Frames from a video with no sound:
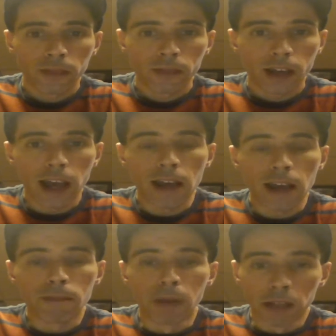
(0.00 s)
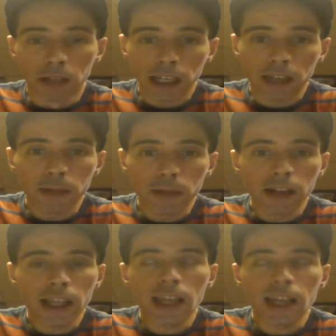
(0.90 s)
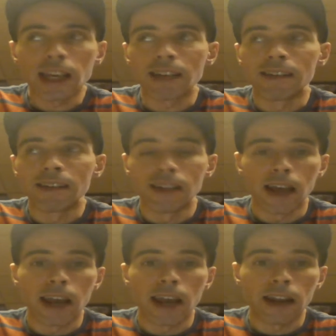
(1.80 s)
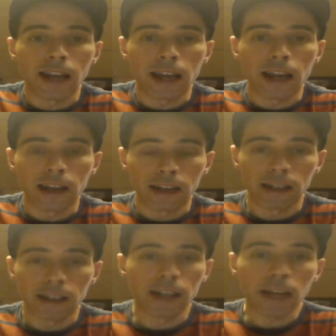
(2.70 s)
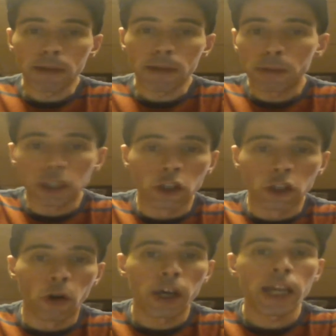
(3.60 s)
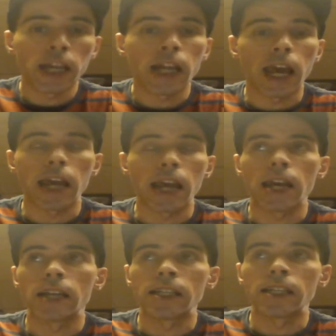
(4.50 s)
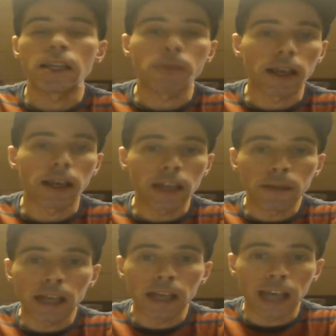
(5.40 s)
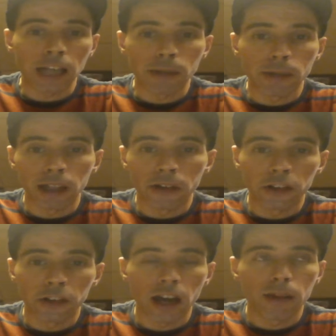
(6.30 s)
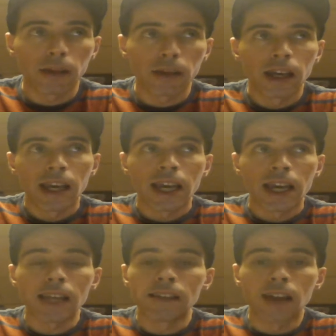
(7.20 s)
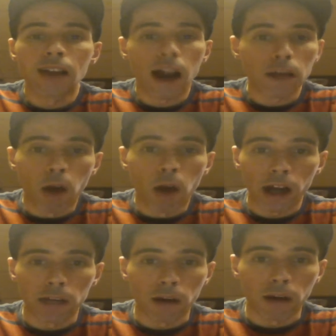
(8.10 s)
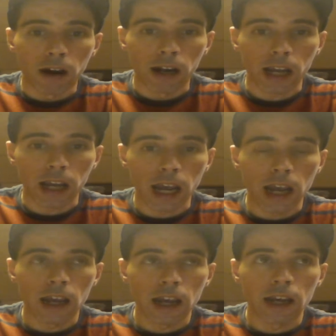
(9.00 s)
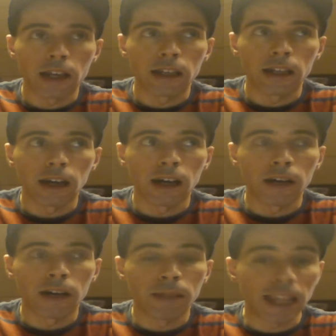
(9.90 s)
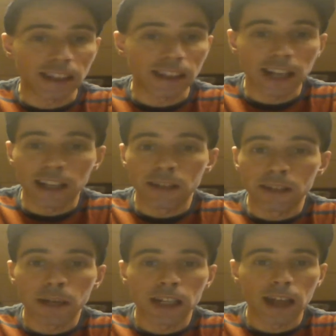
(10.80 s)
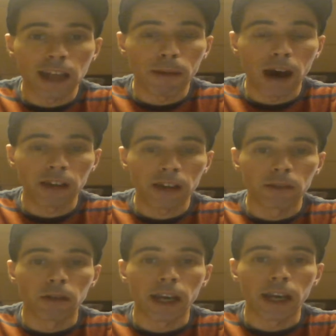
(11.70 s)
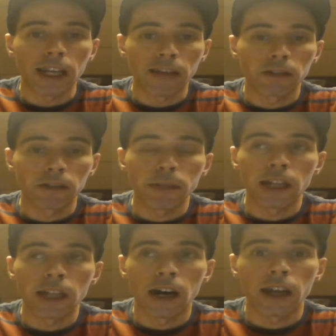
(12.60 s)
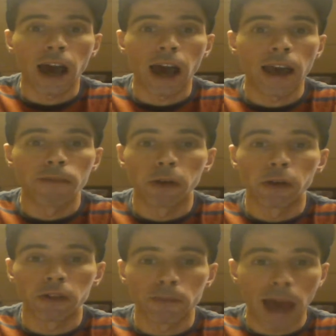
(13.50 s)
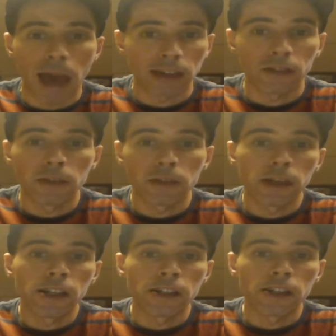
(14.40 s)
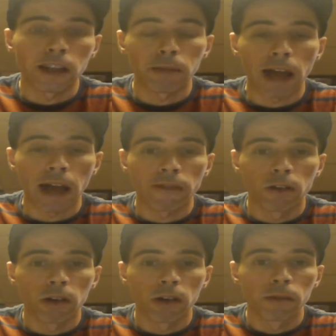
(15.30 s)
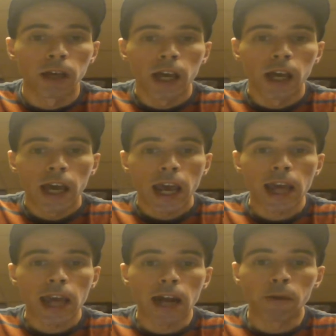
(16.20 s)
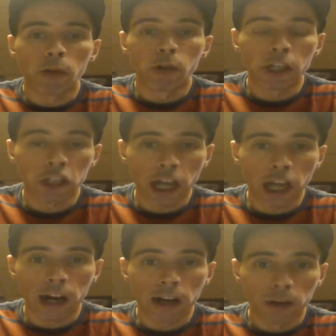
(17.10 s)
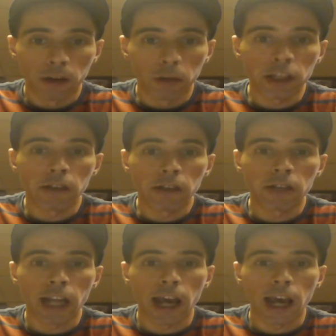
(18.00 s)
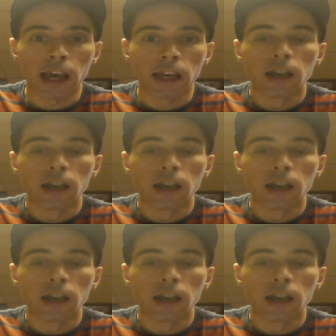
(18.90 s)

And building a community is and getting people to join and keeping engagement levels up is not a walk in the park. And but that doesn't mean it's not possible. It can definitely be done. I have built some massive communities on the platform, and I'm going to share with you today